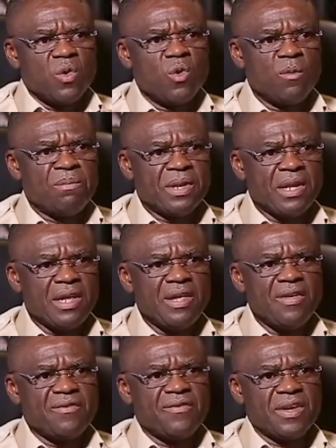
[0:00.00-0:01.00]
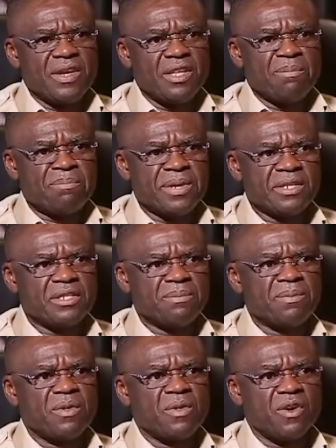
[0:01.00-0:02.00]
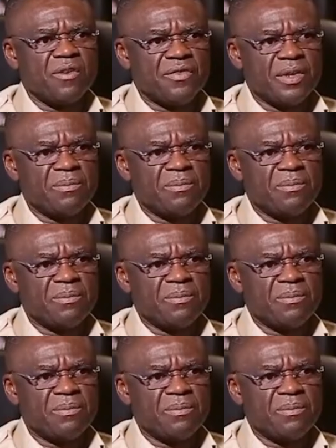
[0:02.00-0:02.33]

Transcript: who believe in the principle of